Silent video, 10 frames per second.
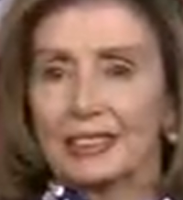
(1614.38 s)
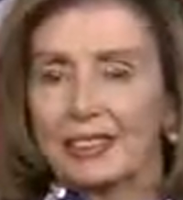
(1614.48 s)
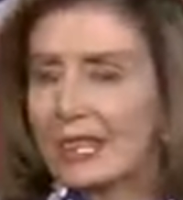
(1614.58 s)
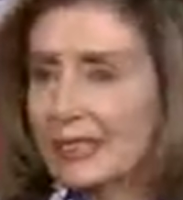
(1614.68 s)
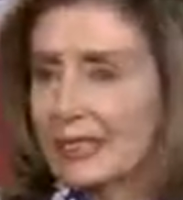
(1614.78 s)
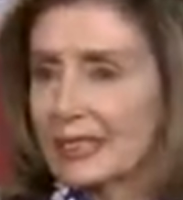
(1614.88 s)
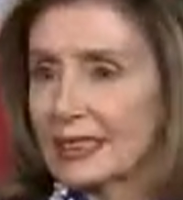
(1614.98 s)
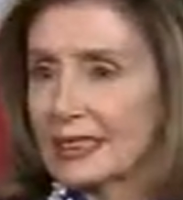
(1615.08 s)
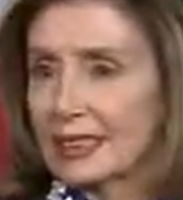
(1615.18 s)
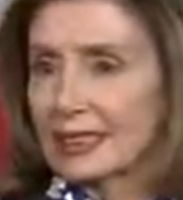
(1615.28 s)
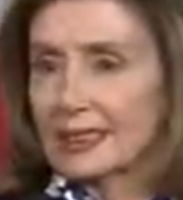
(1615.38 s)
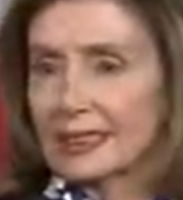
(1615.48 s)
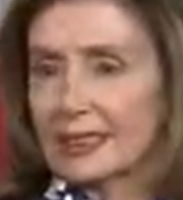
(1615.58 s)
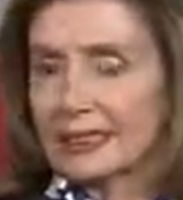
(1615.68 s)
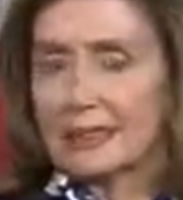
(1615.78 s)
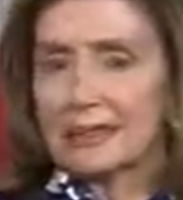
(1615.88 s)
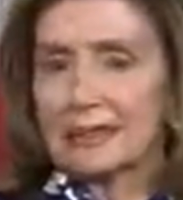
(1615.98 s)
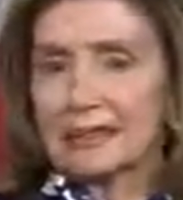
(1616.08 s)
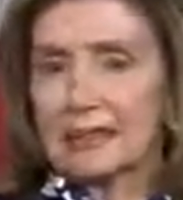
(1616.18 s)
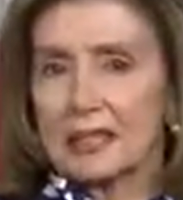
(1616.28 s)
not an
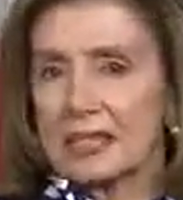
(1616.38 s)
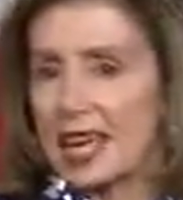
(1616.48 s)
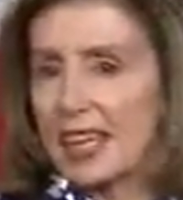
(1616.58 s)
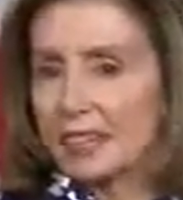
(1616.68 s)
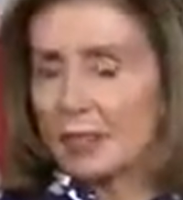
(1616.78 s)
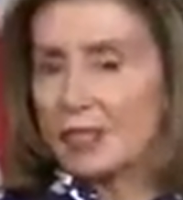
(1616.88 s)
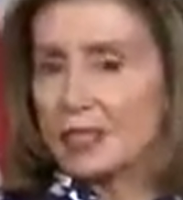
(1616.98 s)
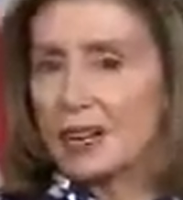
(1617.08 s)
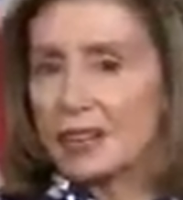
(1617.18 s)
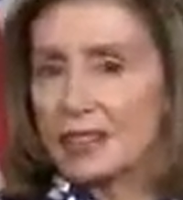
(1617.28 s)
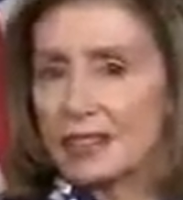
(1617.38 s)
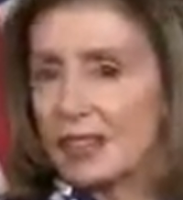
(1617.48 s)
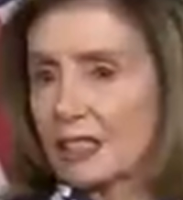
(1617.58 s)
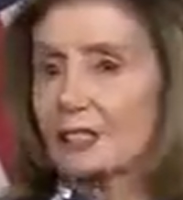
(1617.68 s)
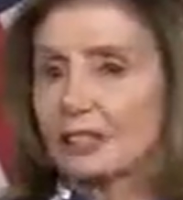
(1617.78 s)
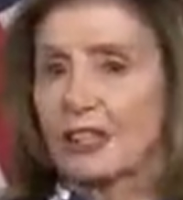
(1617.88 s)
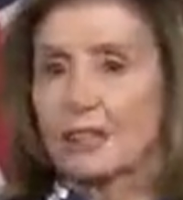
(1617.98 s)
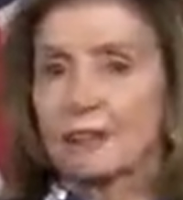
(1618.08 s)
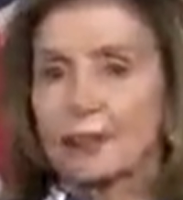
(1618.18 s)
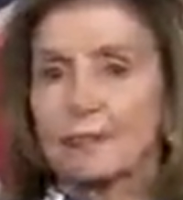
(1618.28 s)
exercise in
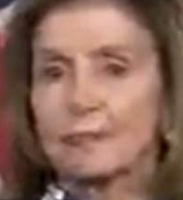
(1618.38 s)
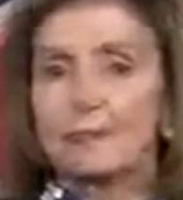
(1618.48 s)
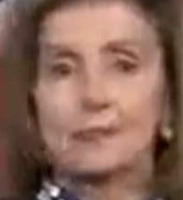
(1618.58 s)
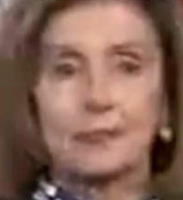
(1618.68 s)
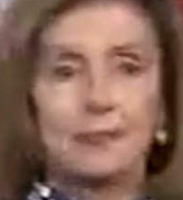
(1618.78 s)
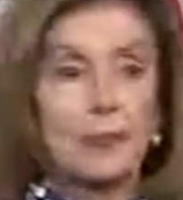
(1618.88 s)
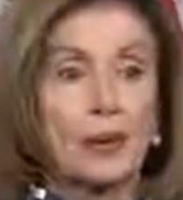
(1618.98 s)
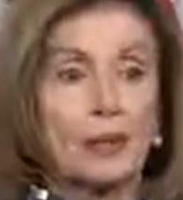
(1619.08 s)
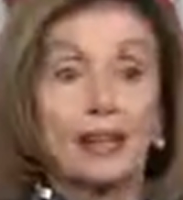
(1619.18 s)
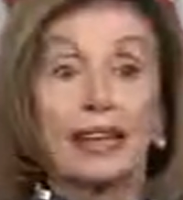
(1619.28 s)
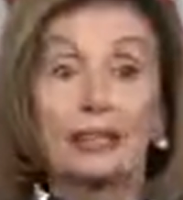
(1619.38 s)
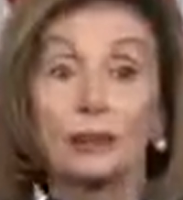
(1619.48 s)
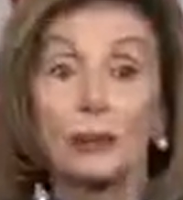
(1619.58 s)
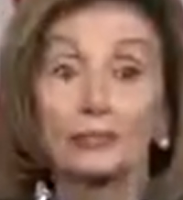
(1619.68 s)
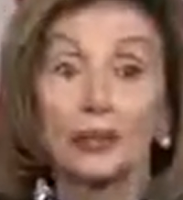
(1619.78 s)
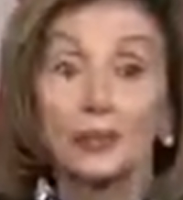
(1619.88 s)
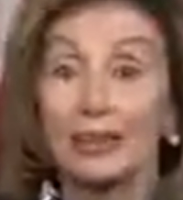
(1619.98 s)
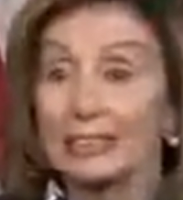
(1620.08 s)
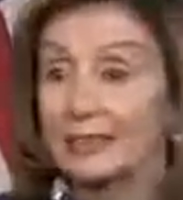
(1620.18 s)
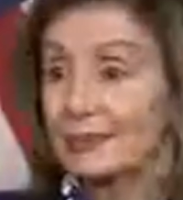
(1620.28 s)
skullduggery. Thank you all very
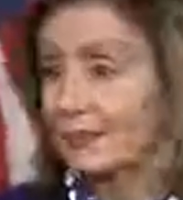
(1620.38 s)
much.